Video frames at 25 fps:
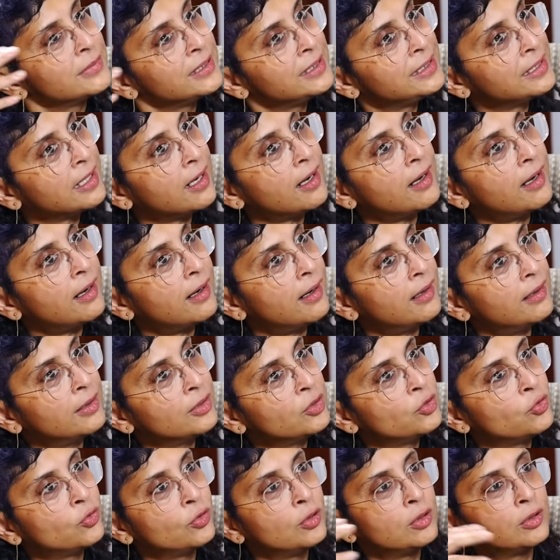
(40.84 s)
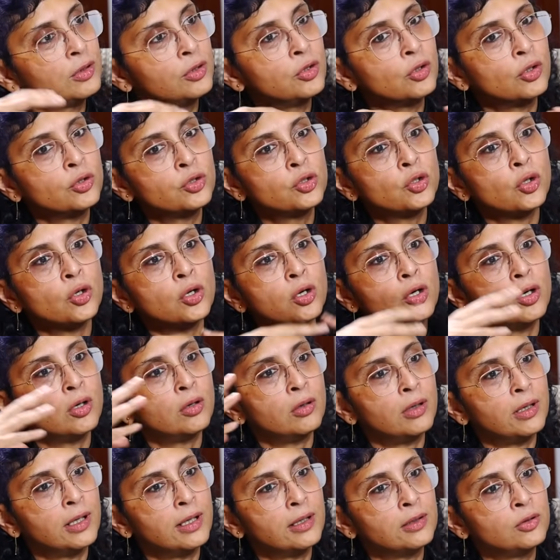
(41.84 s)
Yeah,
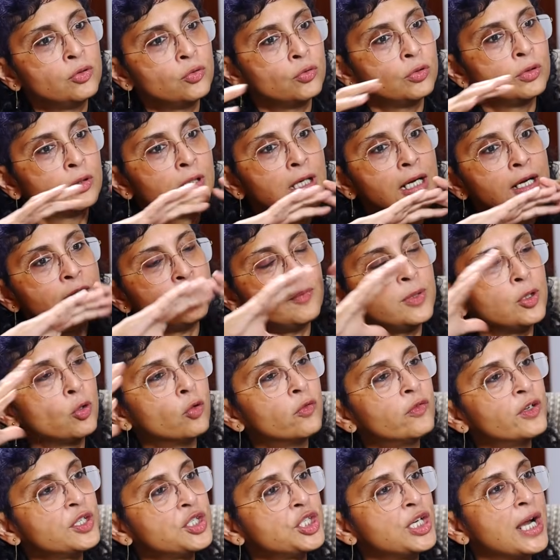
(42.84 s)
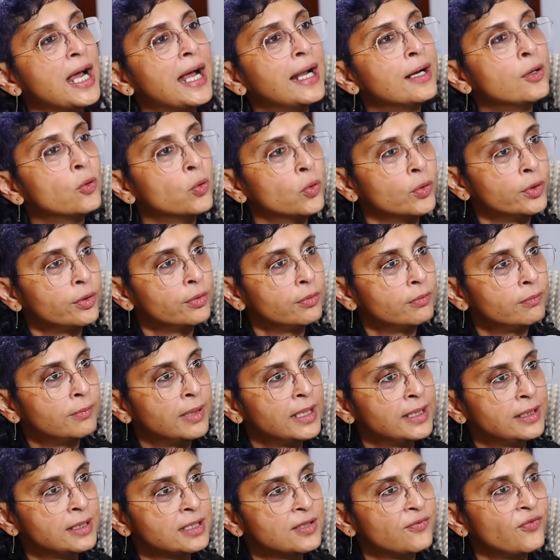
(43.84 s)
you'll kind of be overshadowed
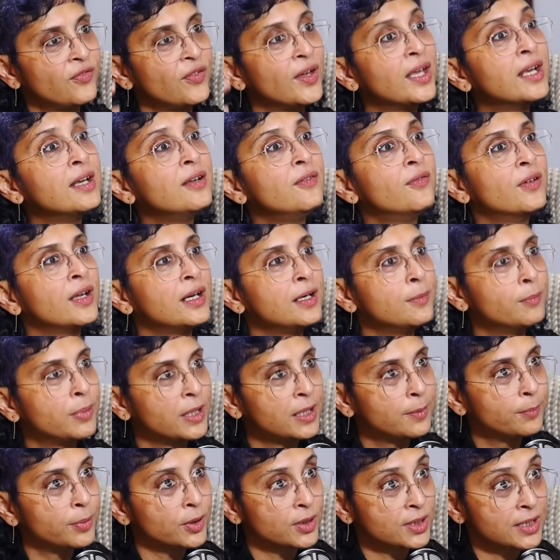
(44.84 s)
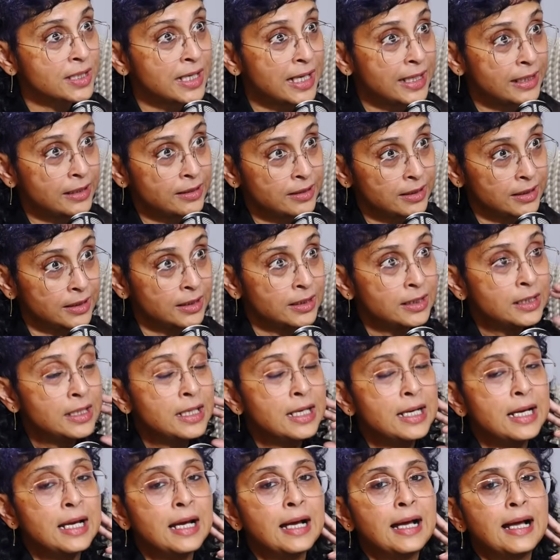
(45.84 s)
by this very, very big personality.
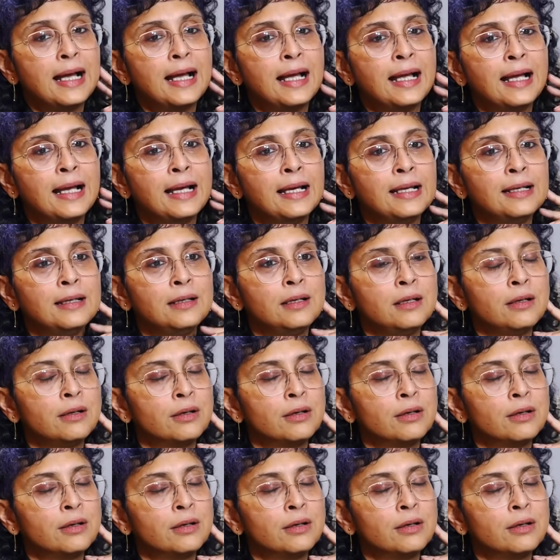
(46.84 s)
And